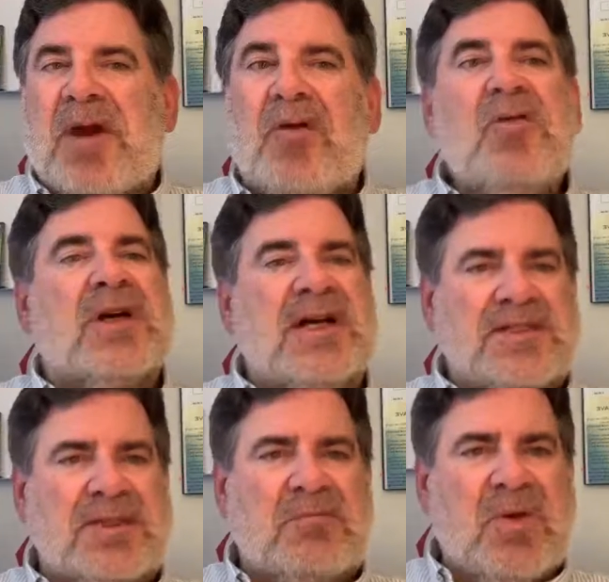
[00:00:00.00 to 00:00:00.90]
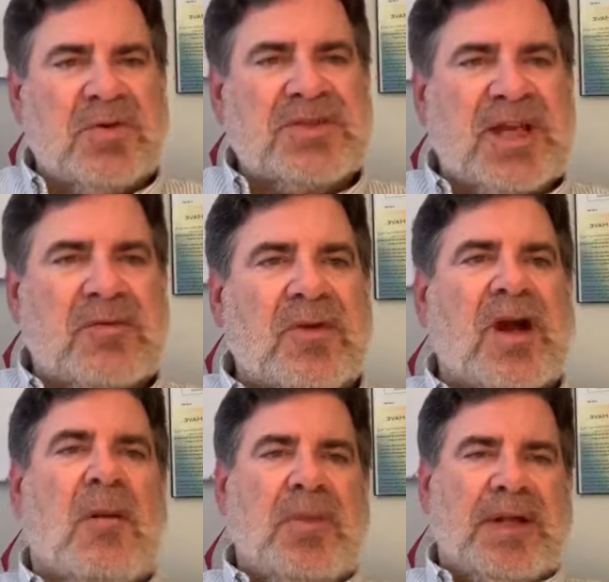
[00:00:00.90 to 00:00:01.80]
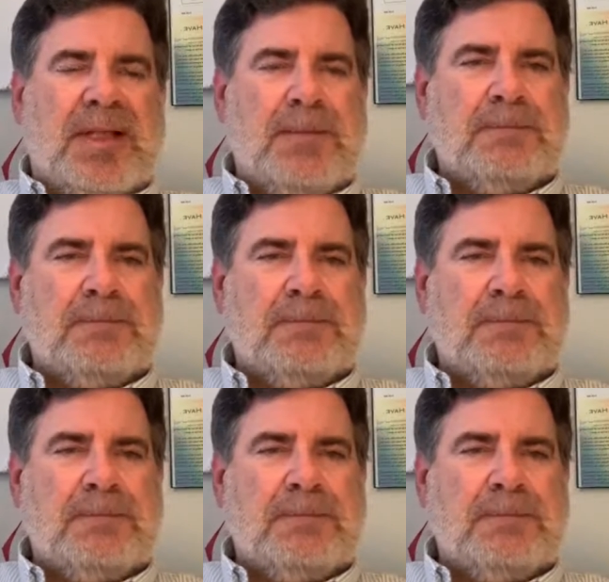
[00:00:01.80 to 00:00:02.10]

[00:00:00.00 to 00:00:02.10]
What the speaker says: own custom motorcycle company.